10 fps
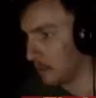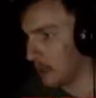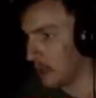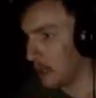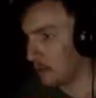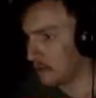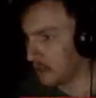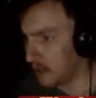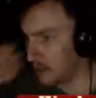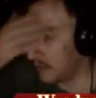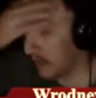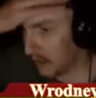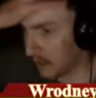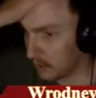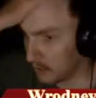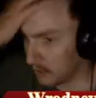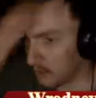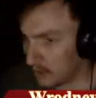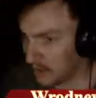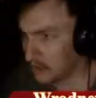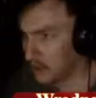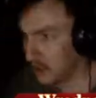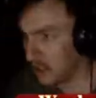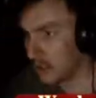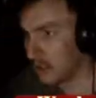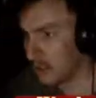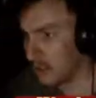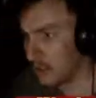can I recycle then? Like trees and shit. Anything,